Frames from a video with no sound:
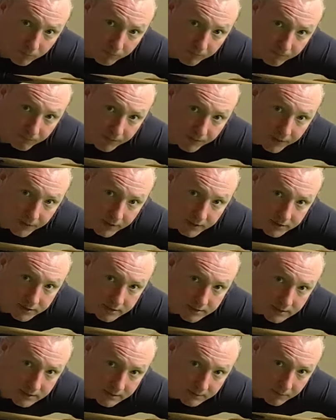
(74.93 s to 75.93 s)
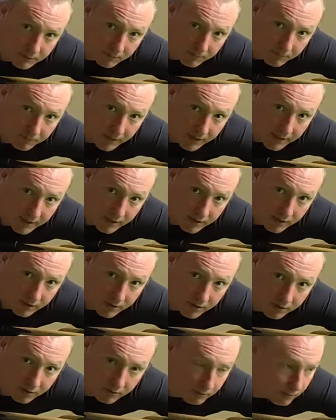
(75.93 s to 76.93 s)
You can see with my
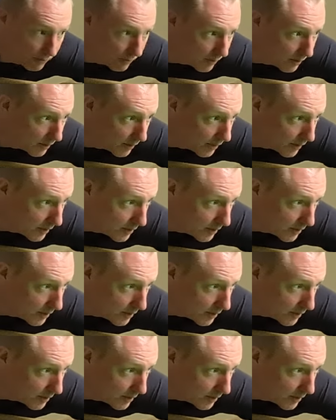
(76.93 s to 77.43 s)
cue